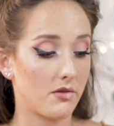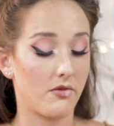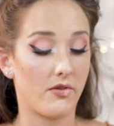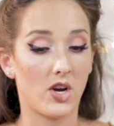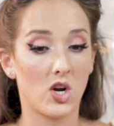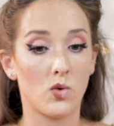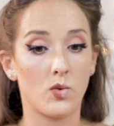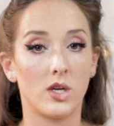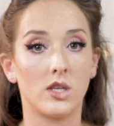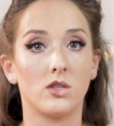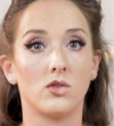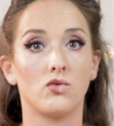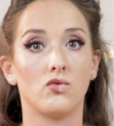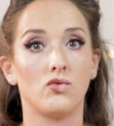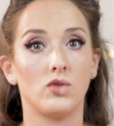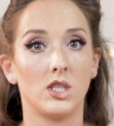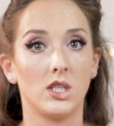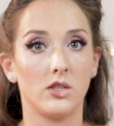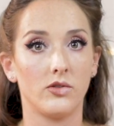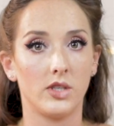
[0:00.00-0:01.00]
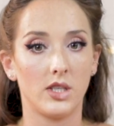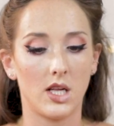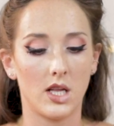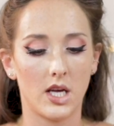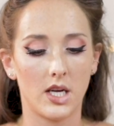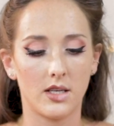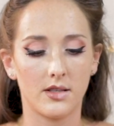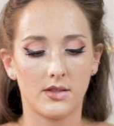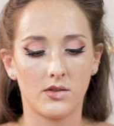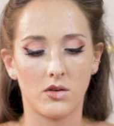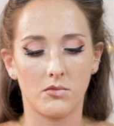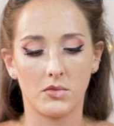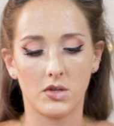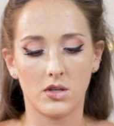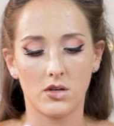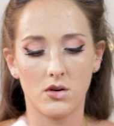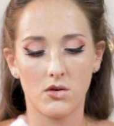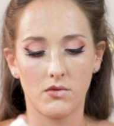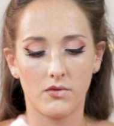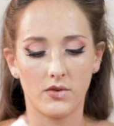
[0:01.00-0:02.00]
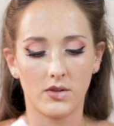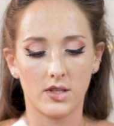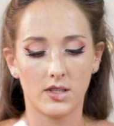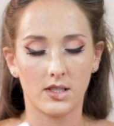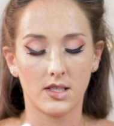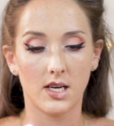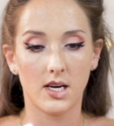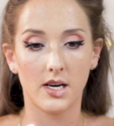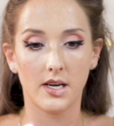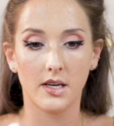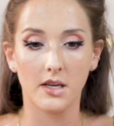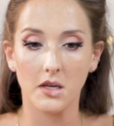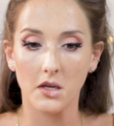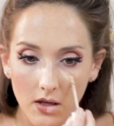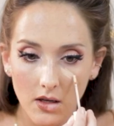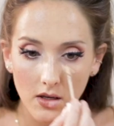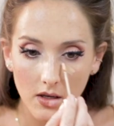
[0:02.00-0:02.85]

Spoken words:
Fair one is really, really light, so I'm going to go for this guy.